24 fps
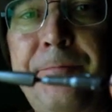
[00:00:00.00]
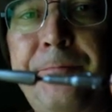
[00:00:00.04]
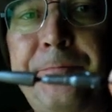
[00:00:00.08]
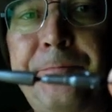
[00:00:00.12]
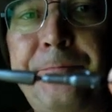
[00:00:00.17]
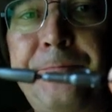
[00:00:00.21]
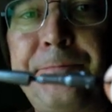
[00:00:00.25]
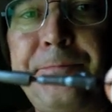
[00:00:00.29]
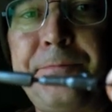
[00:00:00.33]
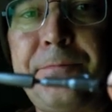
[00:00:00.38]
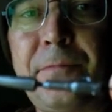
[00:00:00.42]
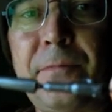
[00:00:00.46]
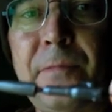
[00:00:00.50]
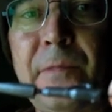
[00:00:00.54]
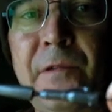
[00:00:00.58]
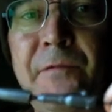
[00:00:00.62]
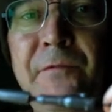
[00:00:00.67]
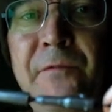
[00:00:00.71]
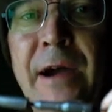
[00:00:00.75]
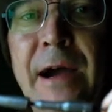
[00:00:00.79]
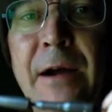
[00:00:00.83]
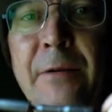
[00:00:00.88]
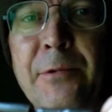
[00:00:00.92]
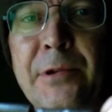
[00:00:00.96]
Found it to
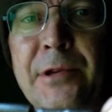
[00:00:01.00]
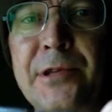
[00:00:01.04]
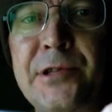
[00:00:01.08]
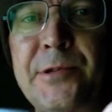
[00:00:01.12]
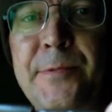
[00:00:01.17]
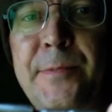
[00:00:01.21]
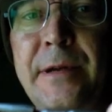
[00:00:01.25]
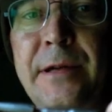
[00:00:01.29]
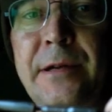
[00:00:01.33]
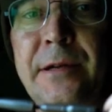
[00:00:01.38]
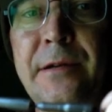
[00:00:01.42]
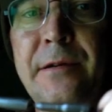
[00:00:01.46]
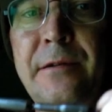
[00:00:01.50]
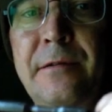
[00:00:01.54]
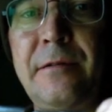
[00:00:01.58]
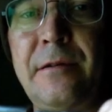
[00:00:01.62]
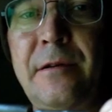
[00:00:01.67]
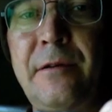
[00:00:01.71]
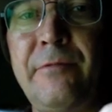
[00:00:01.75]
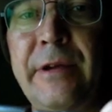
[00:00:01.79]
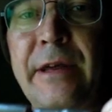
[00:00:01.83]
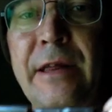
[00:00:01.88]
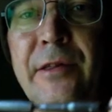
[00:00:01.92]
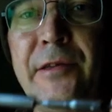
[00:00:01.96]
be really
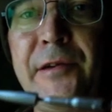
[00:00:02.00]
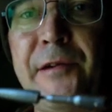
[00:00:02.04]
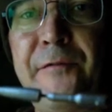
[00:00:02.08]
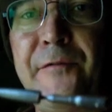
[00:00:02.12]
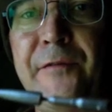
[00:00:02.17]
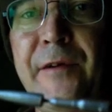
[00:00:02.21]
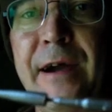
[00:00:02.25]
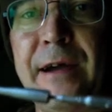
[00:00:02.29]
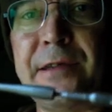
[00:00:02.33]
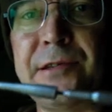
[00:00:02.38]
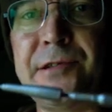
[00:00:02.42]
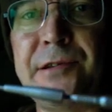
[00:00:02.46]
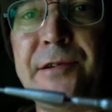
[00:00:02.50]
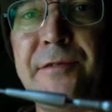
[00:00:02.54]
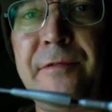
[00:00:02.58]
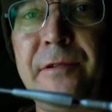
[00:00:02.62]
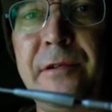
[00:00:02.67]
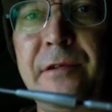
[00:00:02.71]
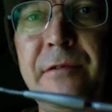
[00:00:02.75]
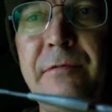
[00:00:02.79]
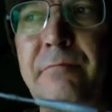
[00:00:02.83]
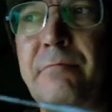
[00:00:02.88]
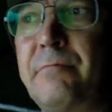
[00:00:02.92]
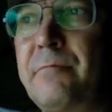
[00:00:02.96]
effective, and
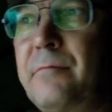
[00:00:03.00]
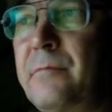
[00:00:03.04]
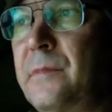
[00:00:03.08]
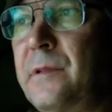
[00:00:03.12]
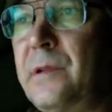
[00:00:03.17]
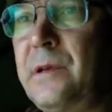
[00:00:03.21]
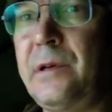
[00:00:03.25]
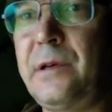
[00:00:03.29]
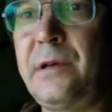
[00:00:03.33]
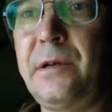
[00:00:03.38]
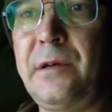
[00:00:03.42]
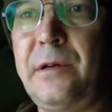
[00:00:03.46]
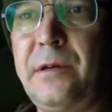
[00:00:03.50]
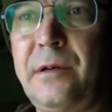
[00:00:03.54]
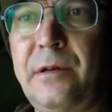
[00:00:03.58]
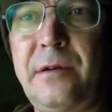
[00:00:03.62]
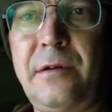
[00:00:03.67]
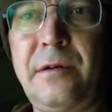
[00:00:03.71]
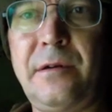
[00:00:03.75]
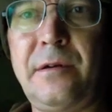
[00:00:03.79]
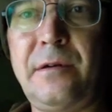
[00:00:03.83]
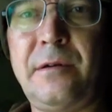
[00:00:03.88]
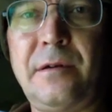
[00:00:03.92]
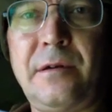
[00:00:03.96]

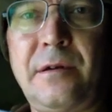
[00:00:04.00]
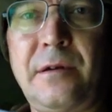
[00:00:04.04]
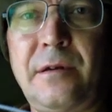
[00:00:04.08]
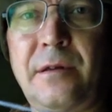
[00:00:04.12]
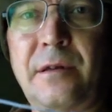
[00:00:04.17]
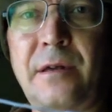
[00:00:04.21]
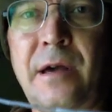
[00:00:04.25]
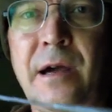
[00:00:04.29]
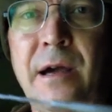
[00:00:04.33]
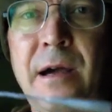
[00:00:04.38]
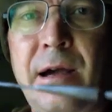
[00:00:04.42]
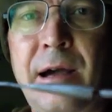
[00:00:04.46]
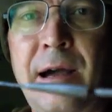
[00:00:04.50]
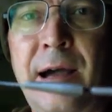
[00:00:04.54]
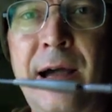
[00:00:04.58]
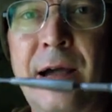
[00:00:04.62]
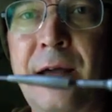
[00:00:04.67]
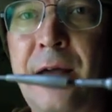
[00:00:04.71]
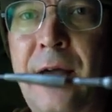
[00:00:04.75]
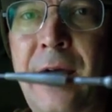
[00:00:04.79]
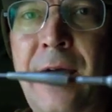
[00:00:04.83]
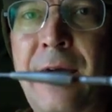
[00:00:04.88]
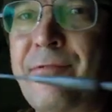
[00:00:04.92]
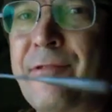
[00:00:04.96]
I really
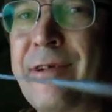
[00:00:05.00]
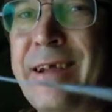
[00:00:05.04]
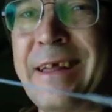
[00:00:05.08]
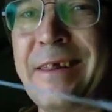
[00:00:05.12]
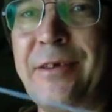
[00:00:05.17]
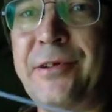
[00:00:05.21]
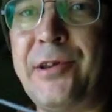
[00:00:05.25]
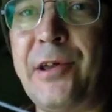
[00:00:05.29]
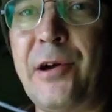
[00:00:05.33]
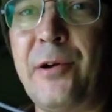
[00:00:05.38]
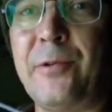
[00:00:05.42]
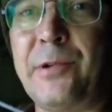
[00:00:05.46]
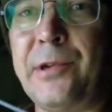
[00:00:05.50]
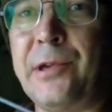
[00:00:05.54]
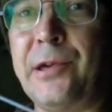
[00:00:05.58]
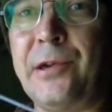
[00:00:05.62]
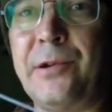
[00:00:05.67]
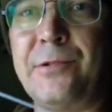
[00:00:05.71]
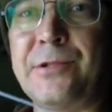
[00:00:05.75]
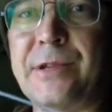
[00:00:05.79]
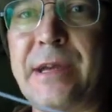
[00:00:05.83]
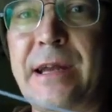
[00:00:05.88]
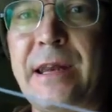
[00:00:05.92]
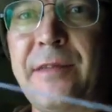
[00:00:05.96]
don't use anything
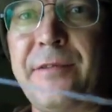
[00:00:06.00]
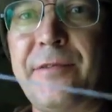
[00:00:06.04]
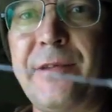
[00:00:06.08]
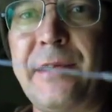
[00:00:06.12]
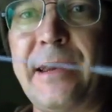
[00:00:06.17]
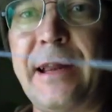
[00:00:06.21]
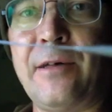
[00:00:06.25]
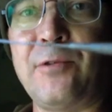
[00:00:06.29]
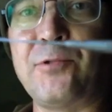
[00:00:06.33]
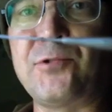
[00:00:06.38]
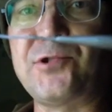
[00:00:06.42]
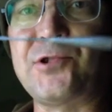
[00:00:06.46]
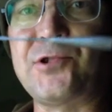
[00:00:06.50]
else unless I'm